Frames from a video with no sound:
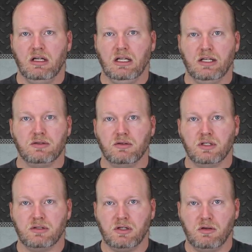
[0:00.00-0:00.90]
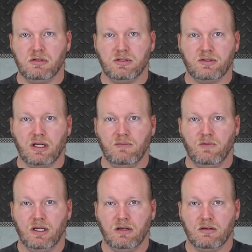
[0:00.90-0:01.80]
unless you're just a huge Shazam
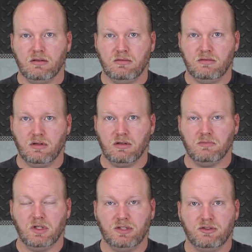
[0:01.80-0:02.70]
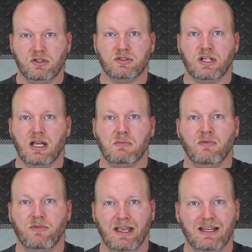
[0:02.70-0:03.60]
figure or Shazam
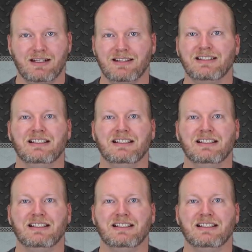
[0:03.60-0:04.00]
fan,